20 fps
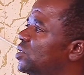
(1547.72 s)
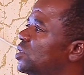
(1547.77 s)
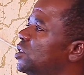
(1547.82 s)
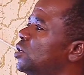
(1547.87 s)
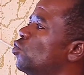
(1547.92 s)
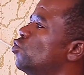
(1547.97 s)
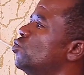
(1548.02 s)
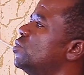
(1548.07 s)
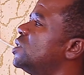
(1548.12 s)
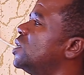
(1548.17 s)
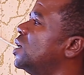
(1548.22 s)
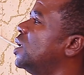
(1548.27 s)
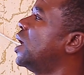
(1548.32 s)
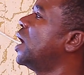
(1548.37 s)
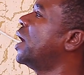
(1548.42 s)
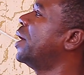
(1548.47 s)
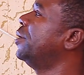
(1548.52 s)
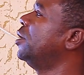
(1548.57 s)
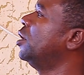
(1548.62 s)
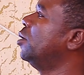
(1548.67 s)
sickle cell
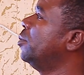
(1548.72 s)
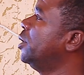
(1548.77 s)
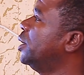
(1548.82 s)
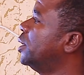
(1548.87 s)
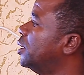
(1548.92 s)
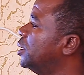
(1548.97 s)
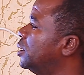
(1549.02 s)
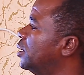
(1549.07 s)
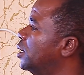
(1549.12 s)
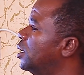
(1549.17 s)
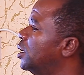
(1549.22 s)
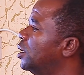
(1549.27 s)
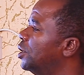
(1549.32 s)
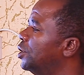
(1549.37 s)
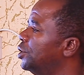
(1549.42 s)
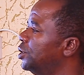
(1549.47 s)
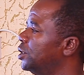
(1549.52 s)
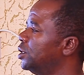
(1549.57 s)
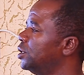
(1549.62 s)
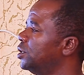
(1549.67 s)
anemia
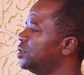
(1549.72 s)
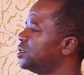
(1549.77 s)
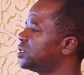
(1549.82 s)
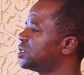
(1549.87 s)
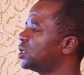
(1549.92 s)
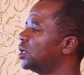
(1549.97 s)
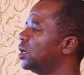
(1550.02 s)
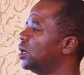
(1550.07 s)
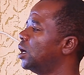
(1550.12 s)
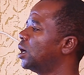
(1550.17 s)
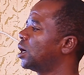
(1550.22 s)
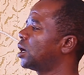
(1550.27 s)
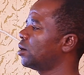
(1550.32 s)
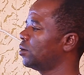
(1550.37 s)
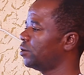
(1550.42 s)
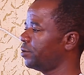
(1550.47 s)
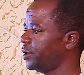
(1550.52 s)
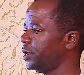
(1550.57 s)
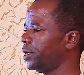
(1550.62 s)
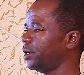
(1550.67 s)
is
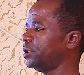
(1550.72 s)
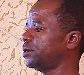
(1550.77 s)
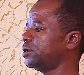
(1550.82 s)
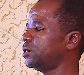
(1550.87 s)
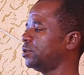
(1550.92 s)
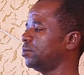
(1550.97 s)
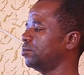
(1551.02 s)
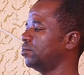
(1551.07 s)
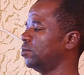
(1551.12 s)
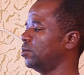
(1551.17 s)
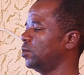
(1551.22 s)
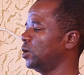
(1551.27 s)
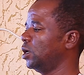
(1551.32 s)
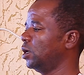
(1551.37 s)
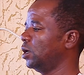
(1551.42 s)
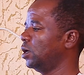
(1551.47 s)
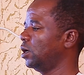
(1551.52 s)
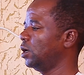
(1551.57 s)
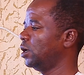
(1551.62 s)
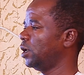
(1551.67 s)
correct?
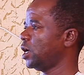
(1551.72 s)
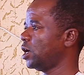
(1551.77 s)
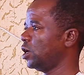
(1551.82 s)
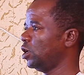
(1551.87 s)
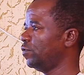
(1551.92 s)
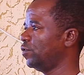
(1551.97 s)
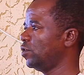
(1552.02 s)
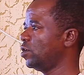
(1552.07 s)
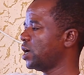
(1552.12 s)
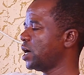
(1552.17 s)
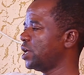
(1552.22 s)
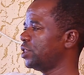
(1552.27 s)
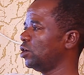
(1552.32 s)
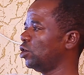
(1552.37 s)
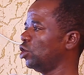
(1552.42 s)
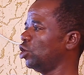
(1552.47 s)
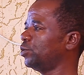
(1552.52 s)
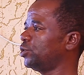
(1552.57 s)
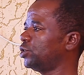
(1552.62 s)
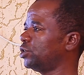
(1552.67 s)
Now, if you look at the
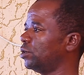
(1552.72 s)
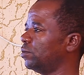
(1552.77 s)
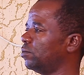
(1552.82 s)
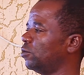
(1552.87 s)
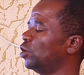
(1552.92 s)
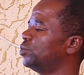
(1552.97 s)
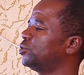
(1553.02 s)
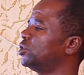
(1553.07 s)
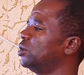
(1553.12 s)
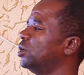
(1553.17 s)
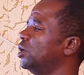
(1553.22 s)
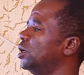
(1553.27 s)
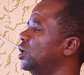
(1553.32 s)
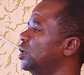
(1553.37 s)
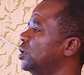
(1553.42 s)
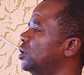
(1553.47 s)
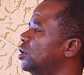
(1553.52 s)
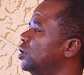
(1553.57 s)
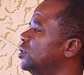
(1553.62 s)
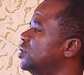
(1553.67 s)
option
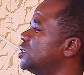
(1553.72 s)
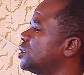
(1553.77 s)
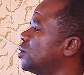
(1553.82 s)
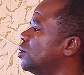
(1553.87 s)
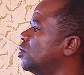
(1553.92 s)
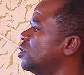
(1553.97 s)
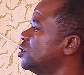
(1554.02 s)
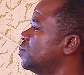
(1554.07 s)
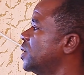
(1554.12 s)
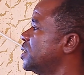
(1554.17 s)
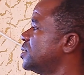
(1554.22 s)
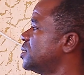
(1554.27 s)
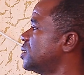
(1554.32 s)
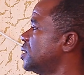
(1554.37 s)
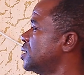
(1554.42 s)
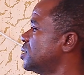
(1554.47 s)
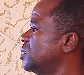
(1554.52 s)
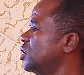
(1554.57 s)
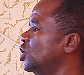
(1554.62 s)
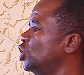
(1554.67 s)
A, it is caused by
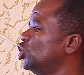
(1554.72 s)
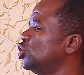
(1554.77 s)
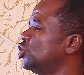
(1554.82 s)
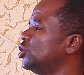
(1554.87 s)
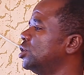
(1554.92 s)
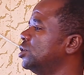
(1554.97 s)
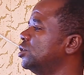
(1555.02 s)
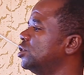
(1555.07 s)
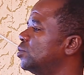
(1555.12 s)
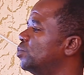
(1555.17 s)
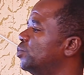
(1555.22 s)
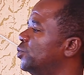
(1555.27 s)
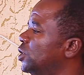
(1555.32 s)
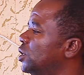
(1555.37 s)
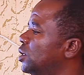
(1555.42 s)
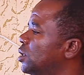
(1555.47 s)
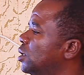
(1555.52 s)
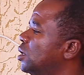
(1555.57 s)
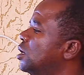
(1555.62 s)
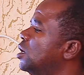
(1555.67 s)
sex-linked genes.
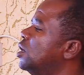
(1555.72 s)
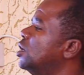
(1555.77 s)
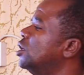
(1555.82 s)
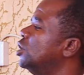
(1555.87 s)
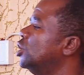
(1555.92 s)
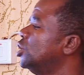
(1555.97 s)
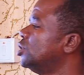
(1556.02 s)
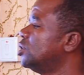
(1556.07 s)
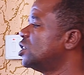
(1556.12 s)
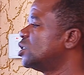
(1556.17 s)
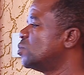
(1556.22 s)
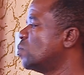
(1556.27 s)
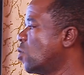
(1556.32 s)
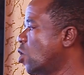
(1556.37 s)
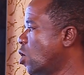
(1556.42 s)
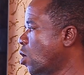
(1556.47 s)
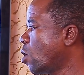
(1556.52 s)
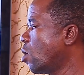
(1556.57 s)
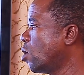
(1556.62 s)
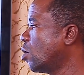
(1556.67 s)
B, it is
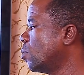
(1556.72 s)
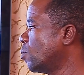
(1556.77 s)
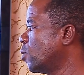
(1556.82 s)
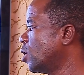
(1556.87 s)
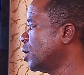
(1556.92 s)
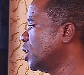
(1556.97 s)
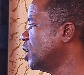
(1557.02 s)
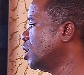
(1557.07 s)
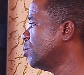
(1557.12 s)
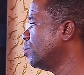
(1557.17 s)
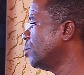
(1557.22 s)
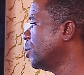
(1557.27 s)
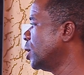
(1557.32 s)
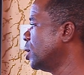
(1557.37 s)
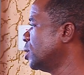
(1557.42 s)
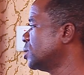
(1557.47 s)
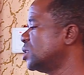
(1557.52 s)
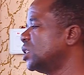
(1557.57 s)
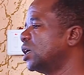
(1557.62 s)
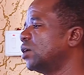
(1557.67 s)
more common in
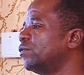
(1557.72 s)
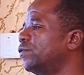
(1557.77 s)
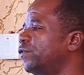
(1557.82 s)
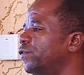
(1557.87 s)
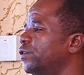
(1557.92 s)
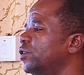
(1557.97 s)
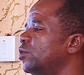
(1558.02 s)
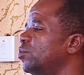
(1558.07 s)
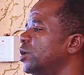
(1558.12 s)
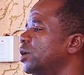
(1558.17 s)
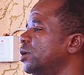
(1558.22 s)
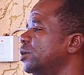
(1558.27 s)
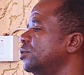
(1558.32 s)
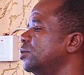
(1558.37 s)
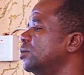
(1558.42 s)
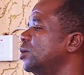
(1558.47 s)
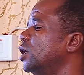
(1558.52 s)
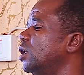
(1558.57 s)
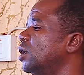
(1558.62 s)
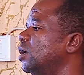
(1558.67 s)
males than
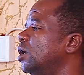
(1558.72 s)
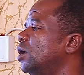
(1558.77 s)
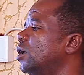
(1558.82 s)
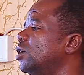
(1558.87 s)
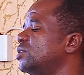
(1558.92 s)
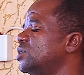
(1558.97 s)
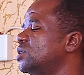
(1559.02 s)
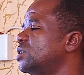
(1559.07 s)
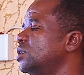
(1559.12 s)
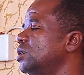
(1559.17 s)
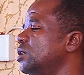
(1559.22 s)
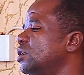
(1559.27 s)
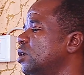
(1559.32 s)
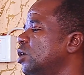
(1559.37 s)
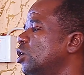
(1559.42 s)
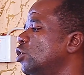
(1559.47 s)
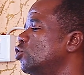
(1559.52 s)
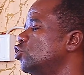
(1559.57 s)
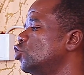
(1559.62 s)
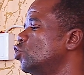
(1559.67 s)
female.
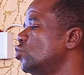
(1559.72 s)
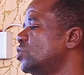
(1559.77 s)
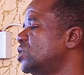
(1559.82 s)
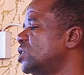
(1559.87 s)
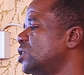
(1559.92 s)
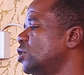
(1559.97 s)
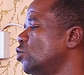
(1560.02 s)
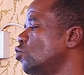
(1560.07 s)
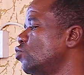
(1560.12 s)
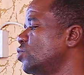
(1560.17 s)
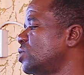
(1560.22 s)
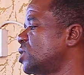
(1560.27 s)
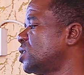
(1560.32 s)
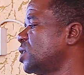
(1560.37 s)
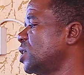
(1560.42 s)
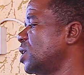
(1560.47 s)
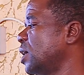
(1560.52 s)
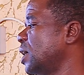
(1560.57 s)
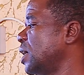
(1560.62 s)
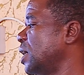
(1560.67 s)
C, two sickle
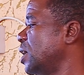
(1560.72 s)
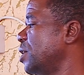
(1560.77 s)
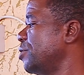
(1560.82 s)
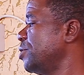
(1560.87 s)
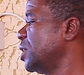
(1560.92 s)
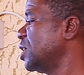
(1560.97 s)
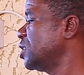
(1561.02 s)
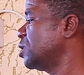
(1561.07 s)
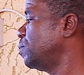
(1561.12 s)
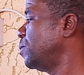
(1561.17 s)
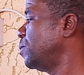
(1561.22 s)
cell carriers